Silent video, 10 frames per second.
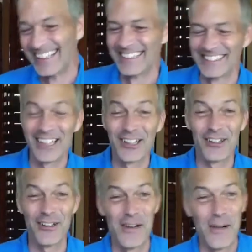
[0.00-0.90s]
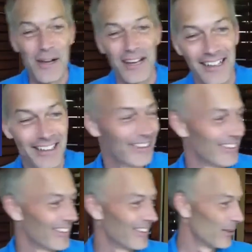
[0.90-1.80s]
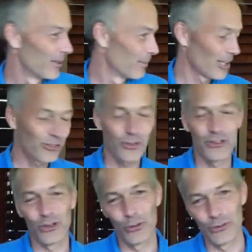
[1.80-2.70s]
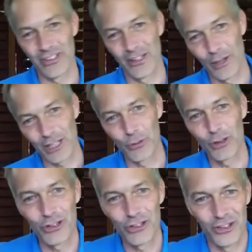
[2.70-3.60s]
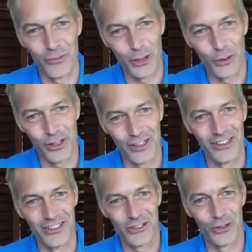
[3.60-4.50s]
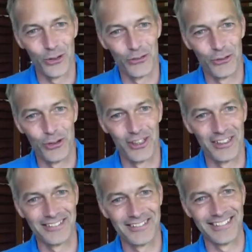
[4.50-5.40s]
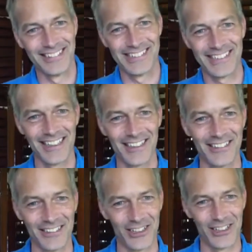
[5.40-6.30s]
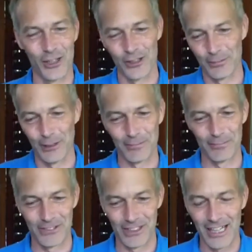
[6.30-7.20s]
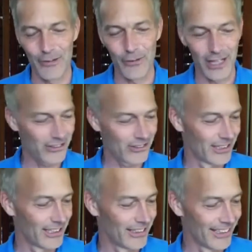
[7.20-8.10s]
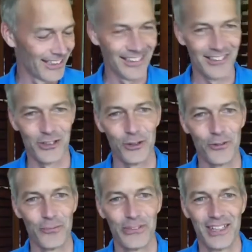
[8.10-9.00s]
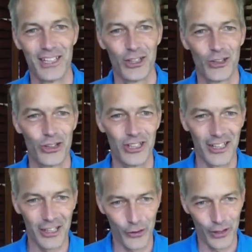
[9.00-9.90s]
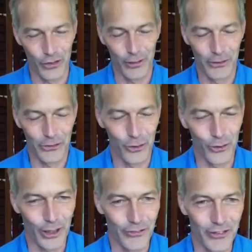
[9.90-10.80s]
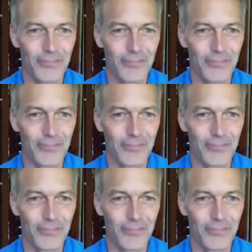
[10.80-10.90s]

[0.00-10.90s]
So the best result was that Rex Richardson recorded the solo for it instead. I called him up and said, hey, Rex, and he did it. And so she got a great trumpet solo out of it.